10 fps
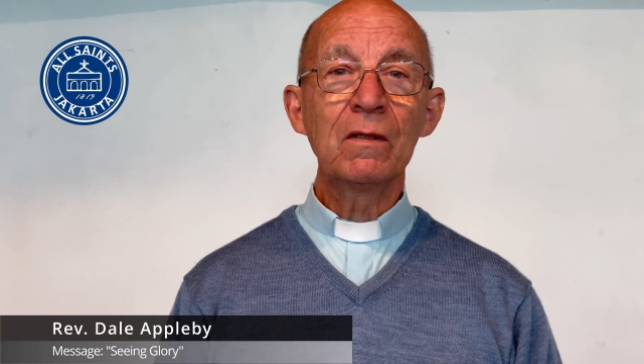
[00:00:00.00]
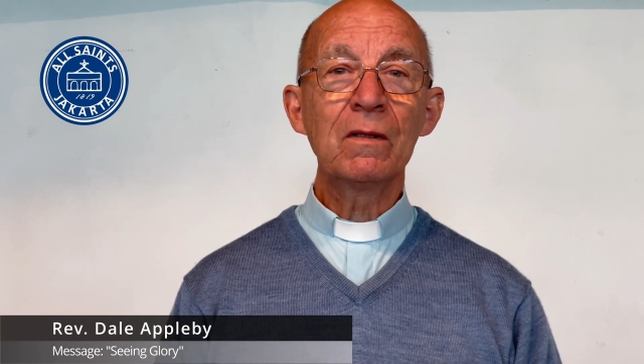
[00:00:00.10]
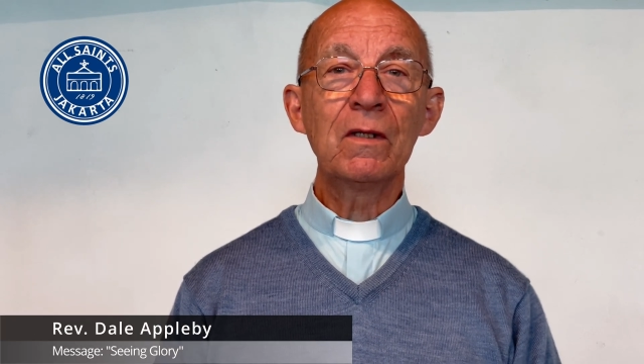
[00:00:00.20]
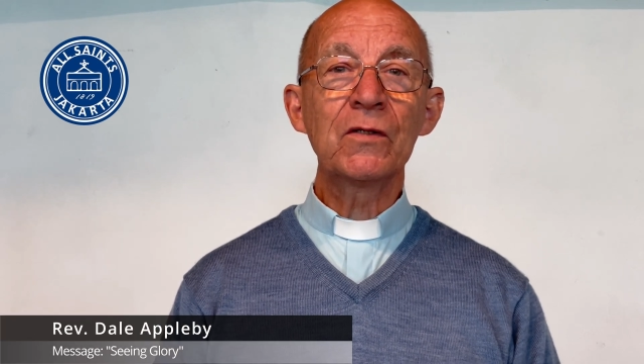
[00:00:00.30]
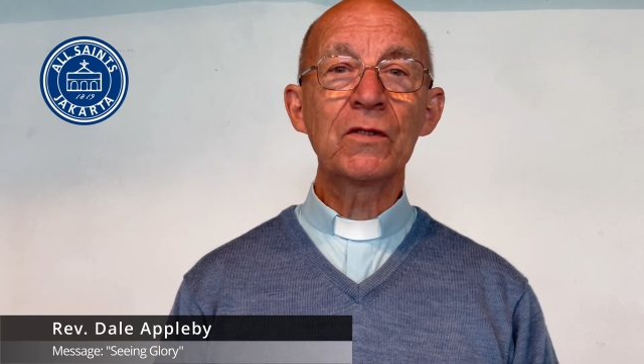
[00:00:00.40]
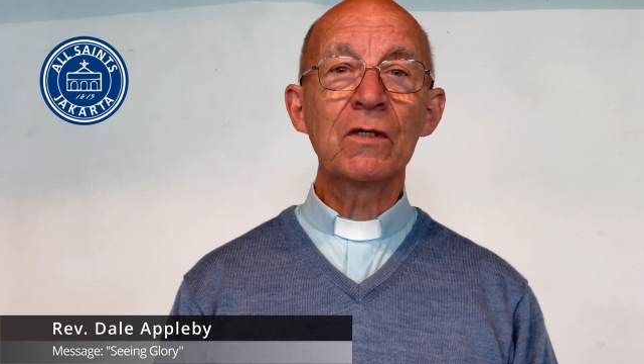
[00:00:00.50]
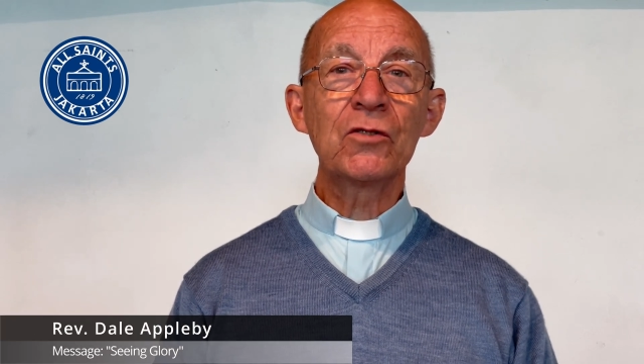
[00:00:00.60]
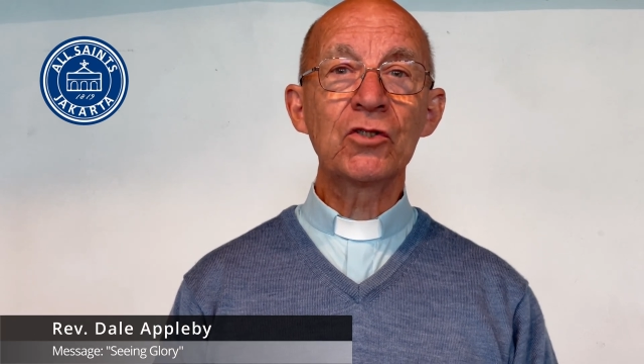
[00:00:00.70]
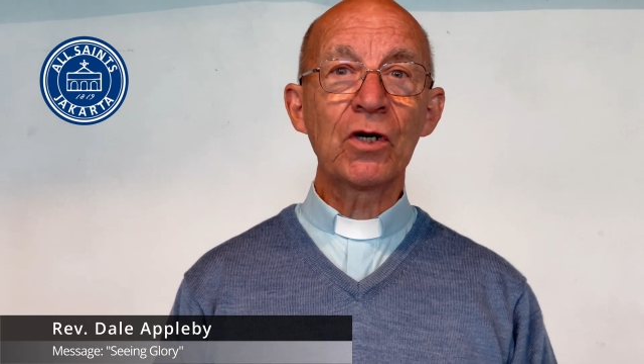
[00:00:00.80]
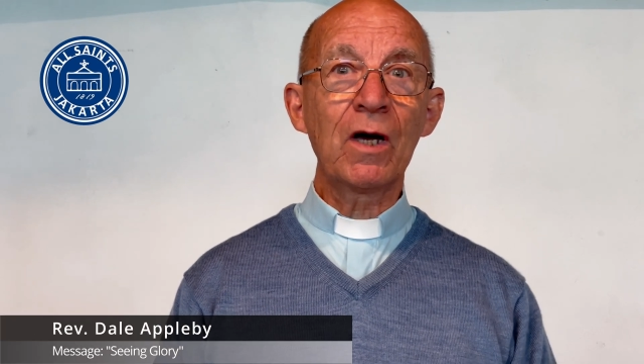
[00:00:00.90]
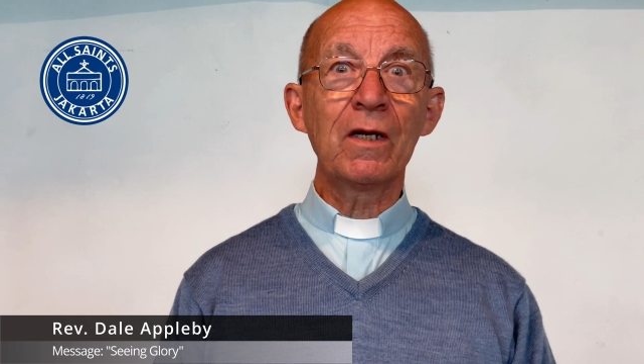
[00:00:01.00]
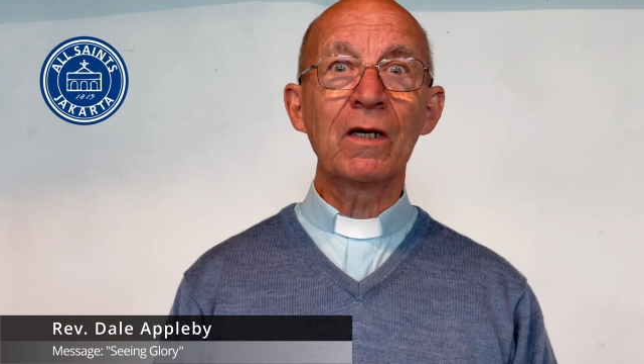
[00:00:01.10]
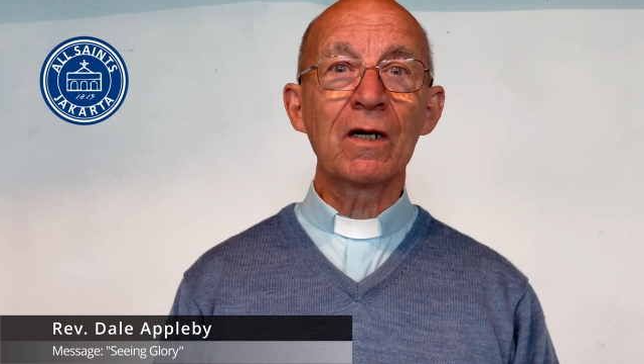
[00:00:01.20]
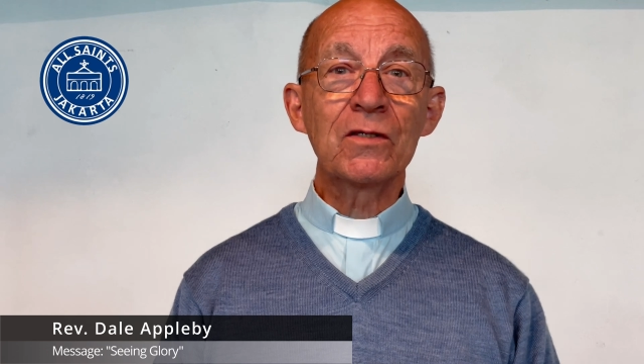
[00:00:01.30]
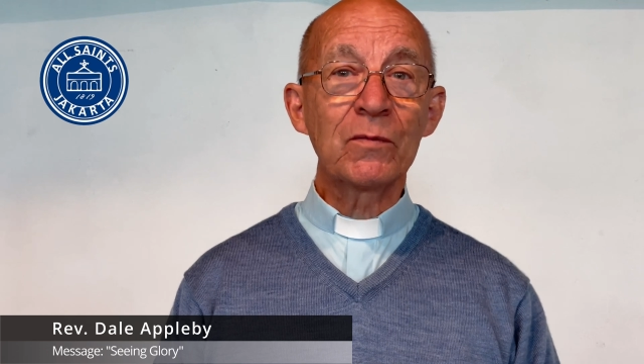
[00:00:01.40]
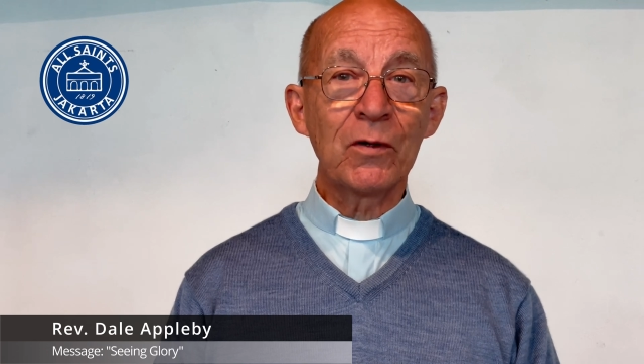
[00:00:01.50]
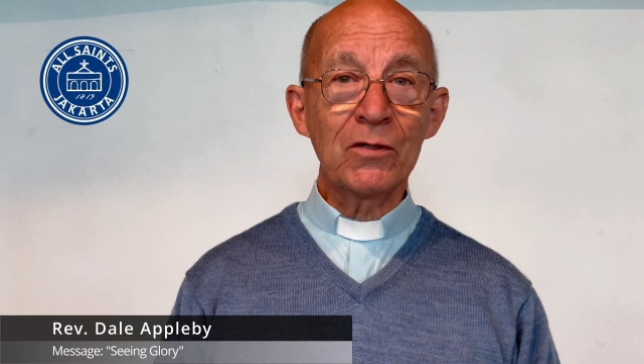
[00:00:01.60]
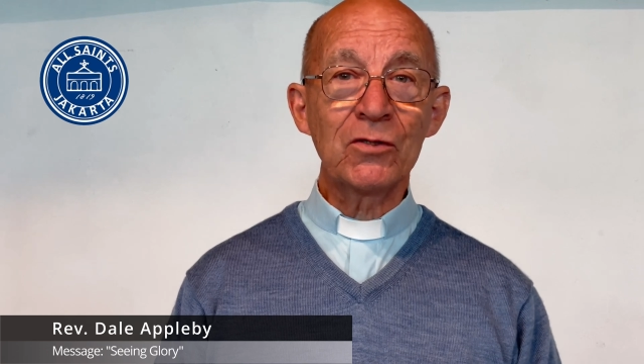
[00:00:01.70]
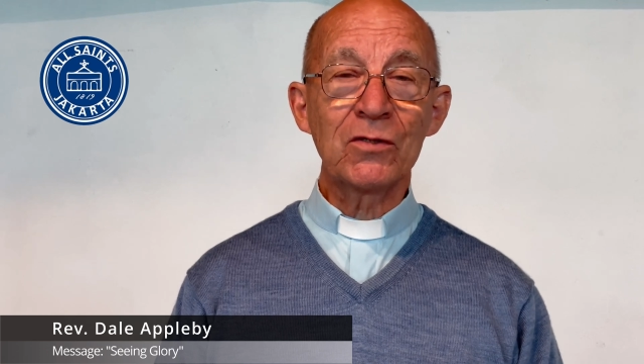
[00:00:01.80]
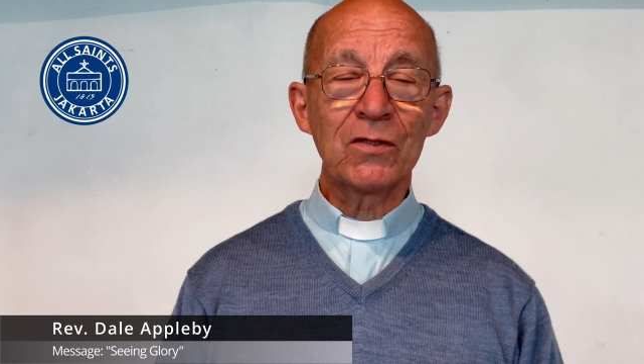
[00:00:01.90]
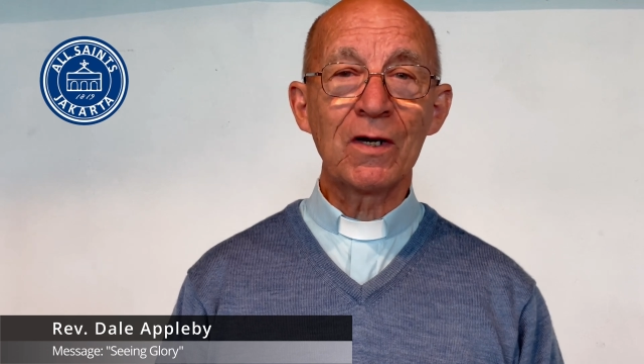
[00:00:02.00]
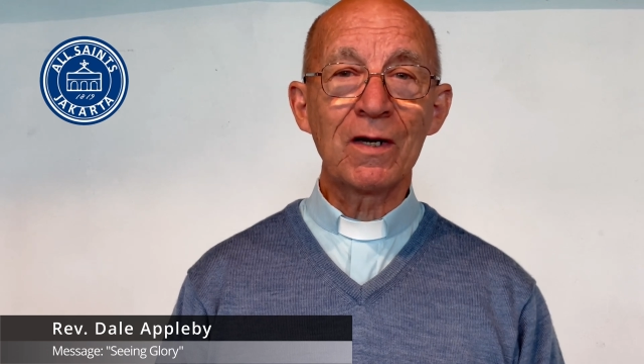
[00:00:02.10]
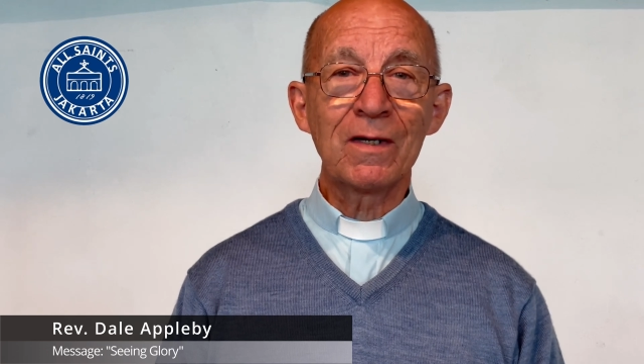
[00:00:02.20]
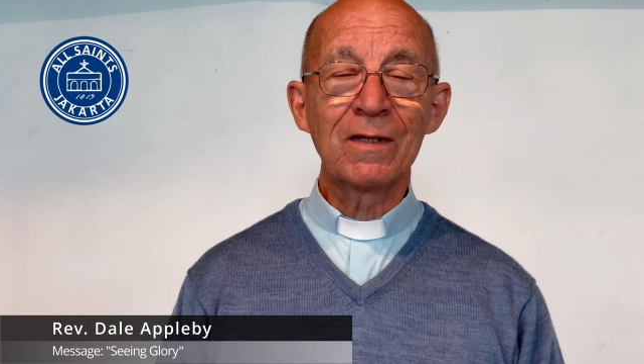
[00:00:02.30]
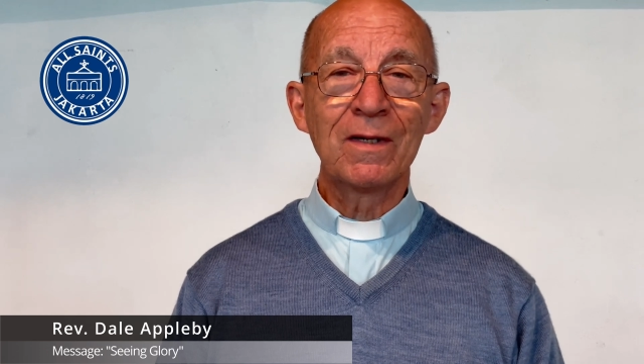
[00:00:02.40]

in a sense, shining, I suppose you'd say.